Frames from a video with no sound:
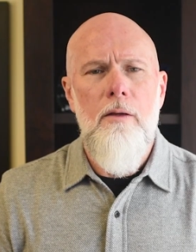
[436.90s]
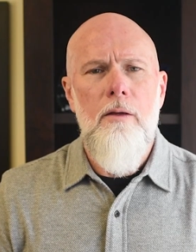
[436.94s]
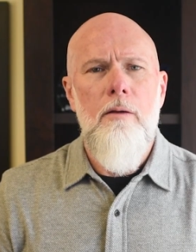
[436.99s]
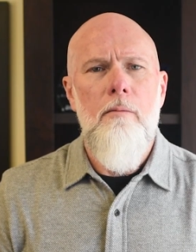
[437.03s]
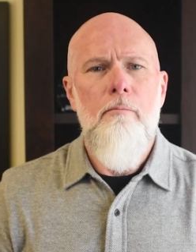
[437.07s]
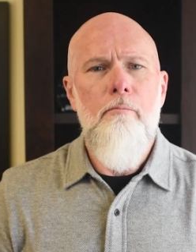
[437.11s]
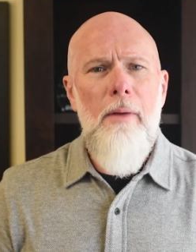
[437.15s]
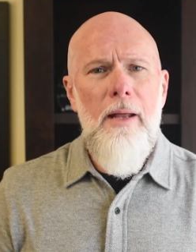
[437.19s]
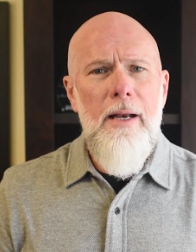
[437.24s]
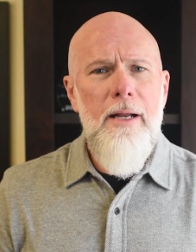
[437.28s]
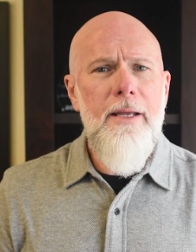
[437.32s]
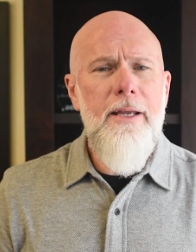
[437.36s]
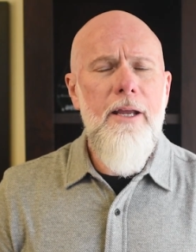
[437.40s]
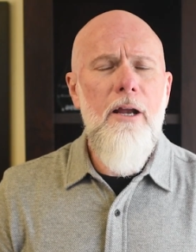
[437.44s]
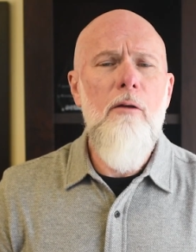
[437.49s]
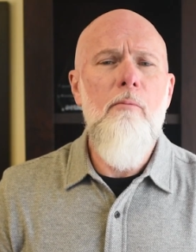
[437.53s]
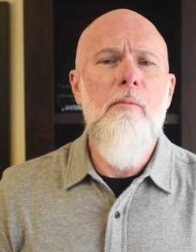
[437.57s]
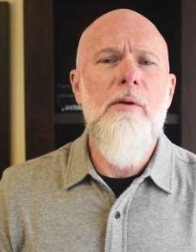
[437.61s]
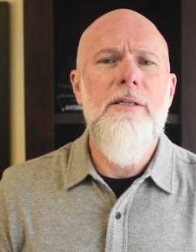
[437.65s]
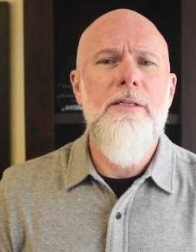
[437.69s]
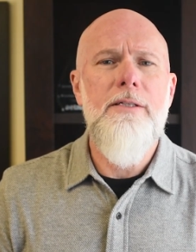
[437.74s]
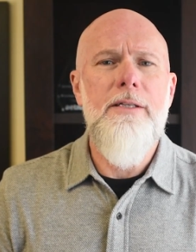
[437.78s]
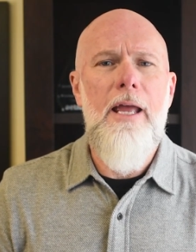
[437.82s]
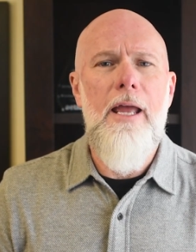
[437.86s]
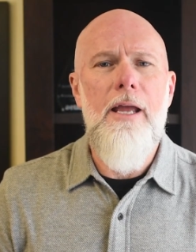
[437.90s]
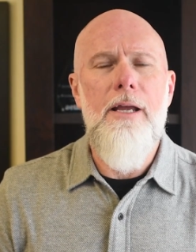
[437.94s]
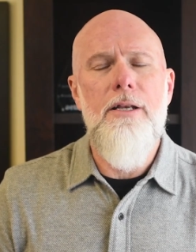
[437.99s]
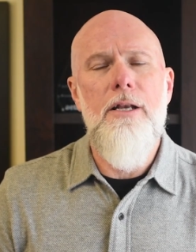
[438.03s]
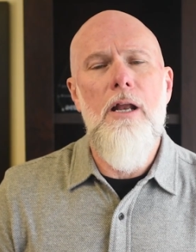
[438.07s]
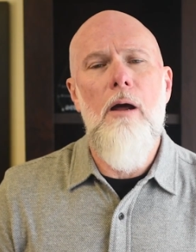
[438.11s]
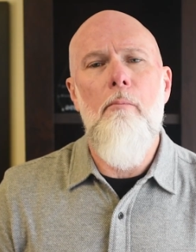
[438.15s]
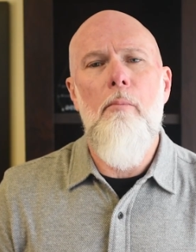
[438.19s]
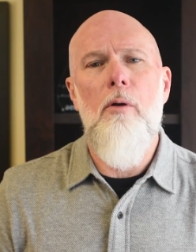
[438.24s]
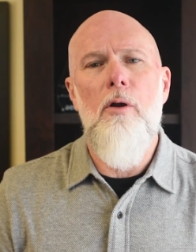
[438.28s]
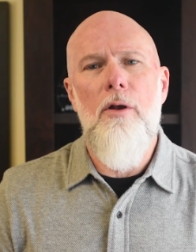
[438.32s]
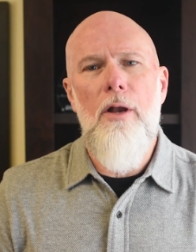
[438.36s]
Medicare mistake
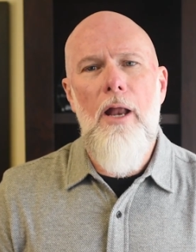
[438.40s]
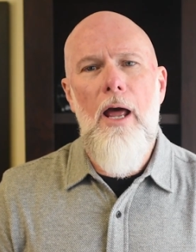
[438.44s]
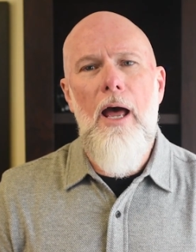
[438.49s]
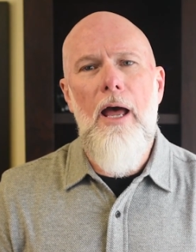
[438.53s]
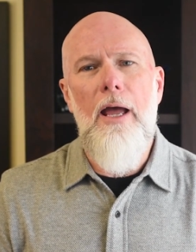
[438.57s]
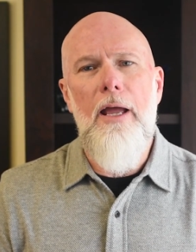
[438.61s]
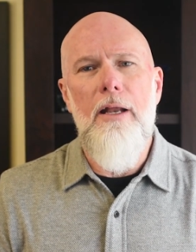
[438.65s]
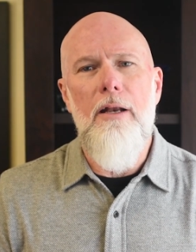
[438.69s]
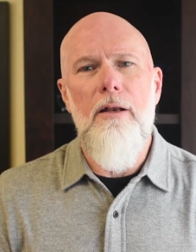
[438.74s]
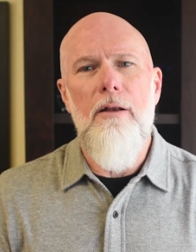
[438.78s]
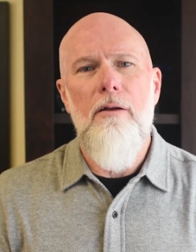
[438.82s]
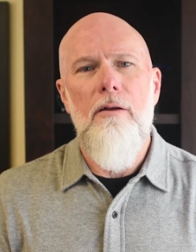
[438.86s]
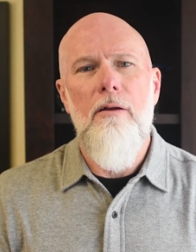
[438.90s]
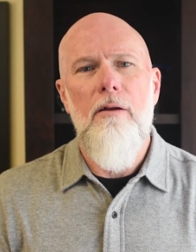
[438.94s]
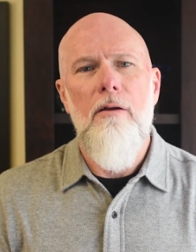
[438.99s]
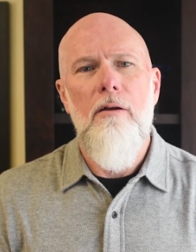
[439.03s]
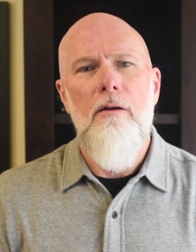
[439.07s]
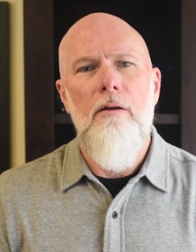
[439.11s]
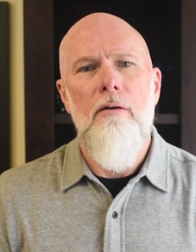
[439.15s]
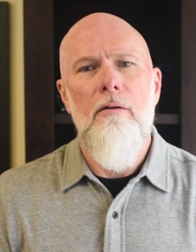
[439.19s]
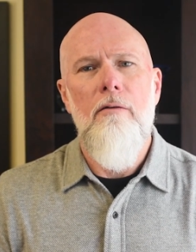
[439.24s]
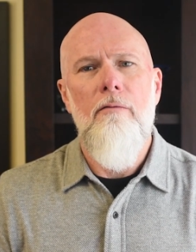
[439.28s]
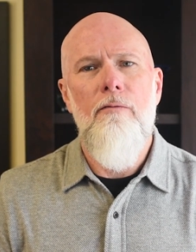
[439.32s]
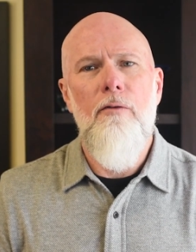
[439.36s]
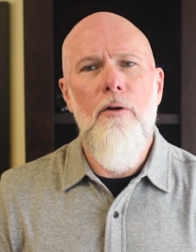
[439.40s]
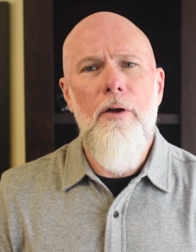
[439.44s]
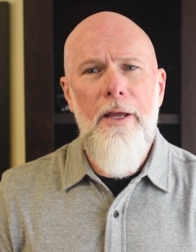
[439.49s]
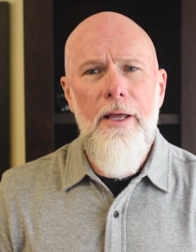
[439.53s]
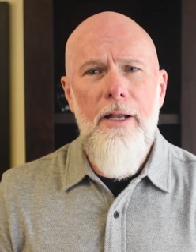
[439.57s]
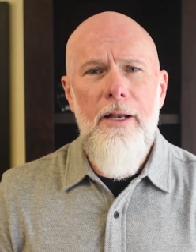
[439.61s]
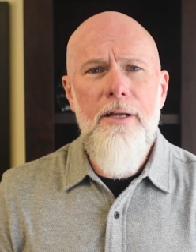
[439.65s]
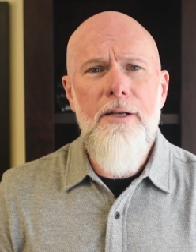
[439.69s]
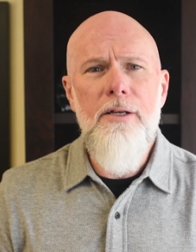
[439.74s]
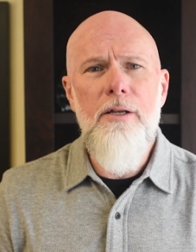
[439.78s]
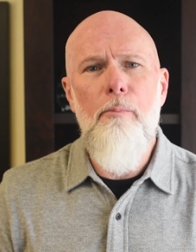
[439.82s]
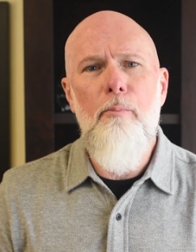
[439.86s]
number 9,
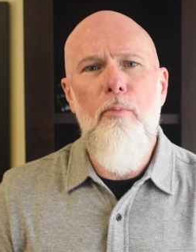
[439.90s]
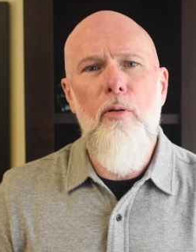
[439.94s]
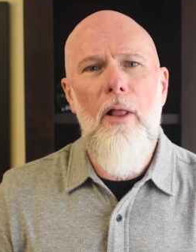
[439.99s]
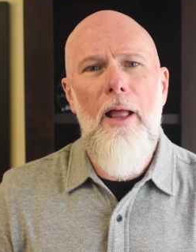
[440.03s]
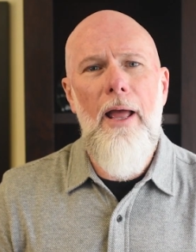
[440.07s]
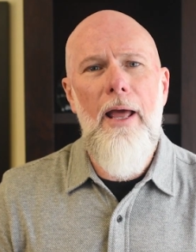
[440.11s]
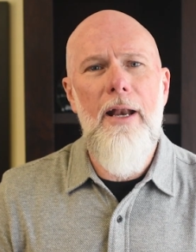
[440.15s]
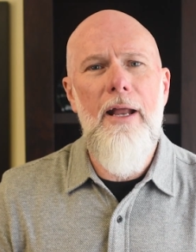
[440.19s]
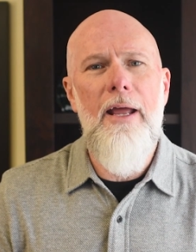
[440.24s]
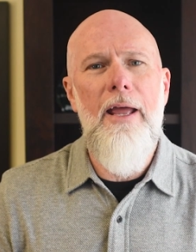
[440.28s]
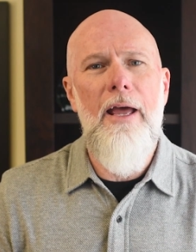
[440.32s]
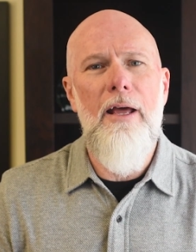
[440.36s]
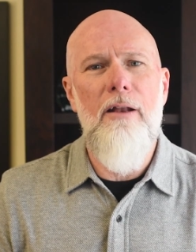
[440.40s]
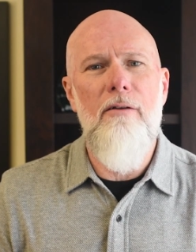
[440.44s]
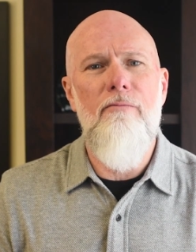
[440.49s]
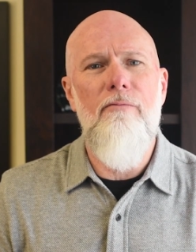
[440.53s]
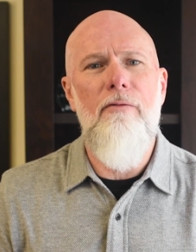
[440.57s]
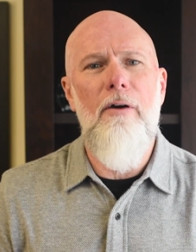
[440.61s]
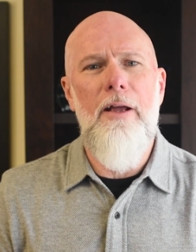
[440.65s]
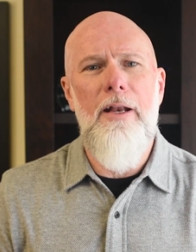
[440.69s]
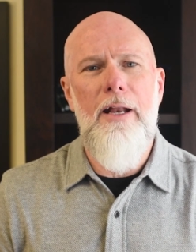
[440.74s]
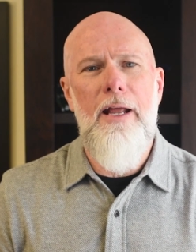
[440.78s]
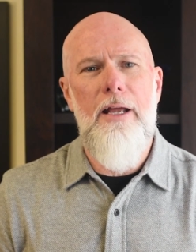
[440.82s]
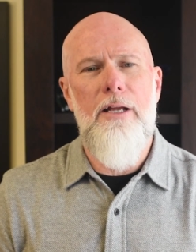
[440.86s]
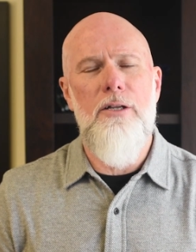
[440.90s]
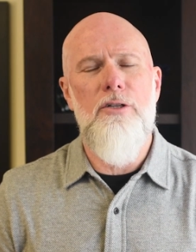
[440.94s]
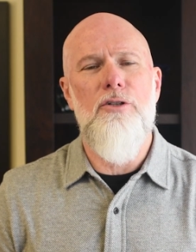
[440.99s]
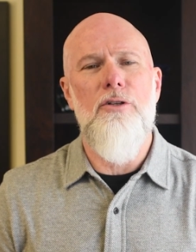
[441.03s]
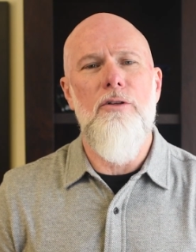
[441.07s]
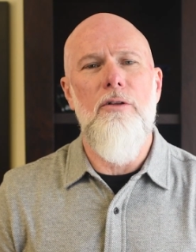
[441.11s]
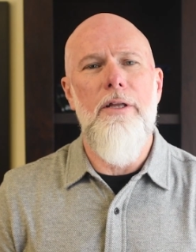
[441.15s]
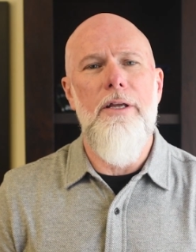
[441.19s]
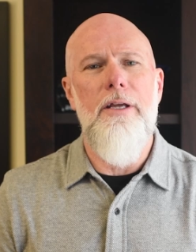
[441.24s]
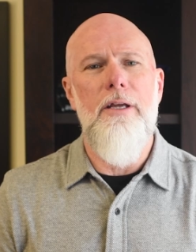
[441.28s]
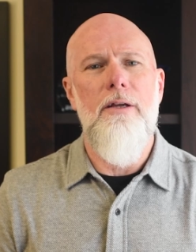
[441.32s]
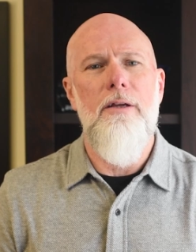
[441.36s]
forgetting to plan ahead
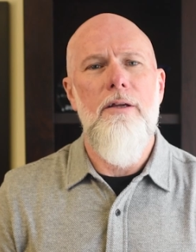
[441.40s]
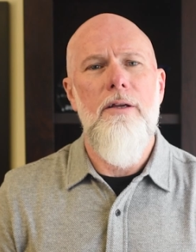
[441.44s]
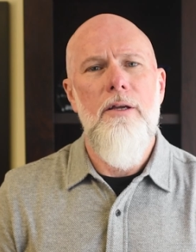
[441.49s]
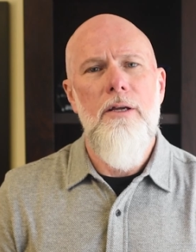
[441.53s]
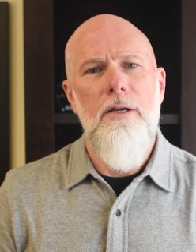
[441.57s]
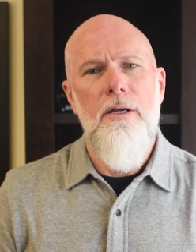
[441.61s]
financially.